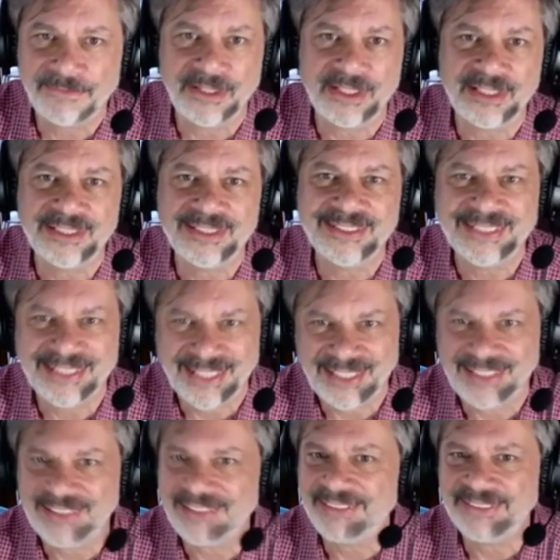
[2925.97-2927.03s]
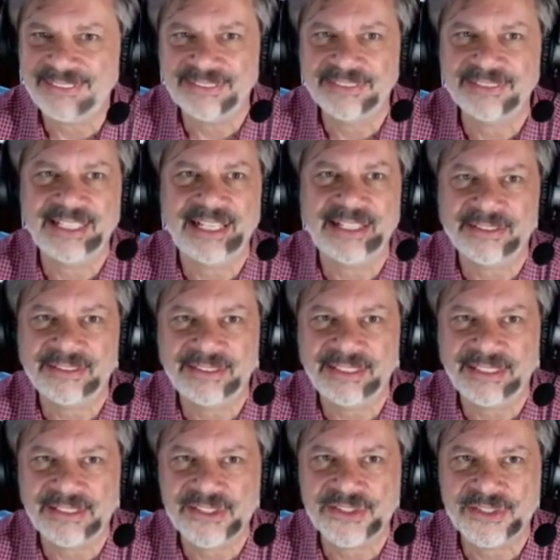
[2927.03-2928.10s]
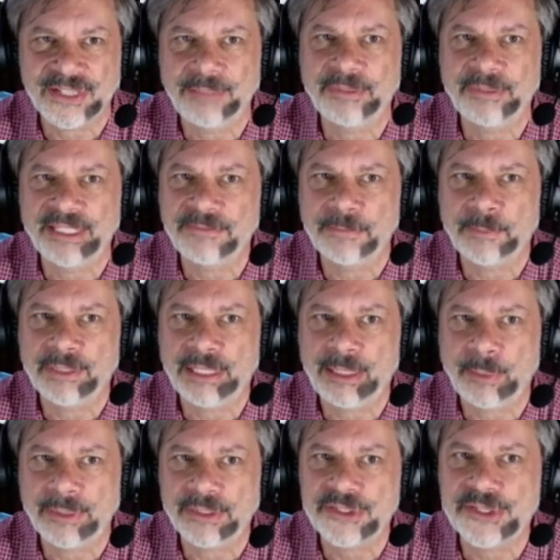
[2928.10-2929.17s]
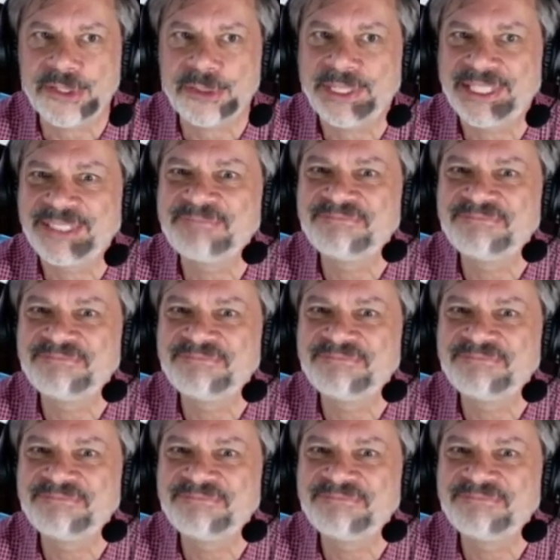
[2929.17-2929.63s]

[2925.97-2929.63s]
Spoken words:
fun, and yeah, it's unbelievable how well it's doing.